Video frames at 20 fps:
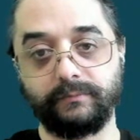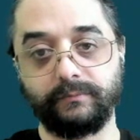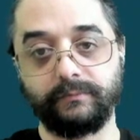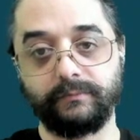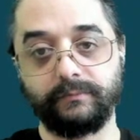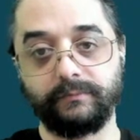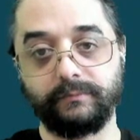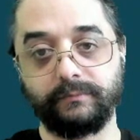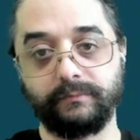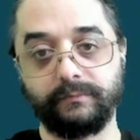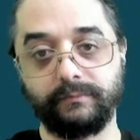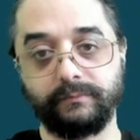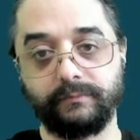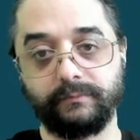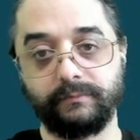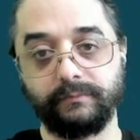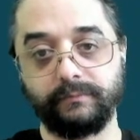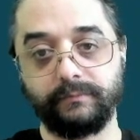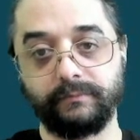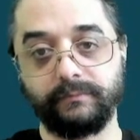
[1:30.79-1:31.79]

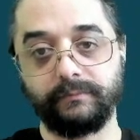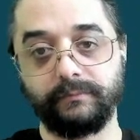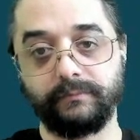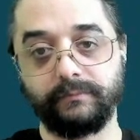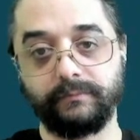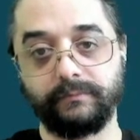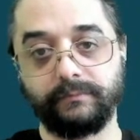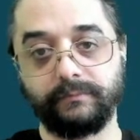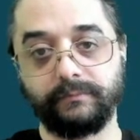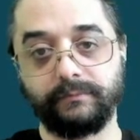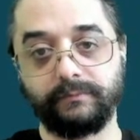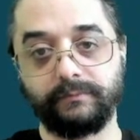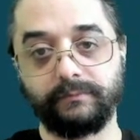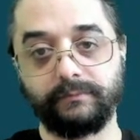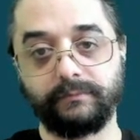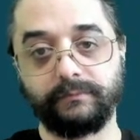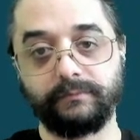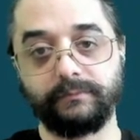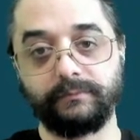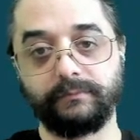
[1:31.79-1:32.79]

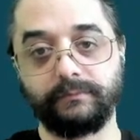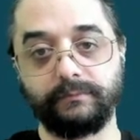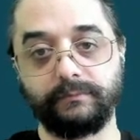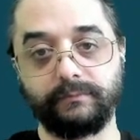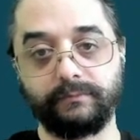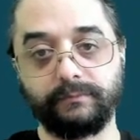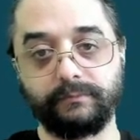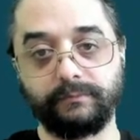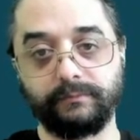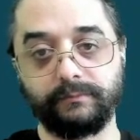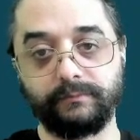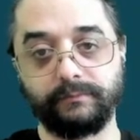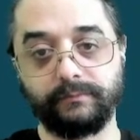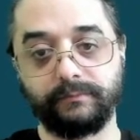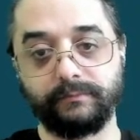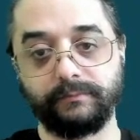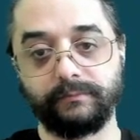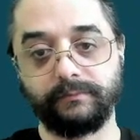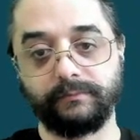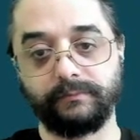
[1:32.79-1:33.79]

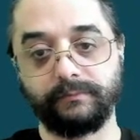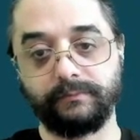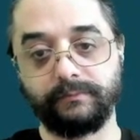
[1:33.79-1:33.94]
[no speech]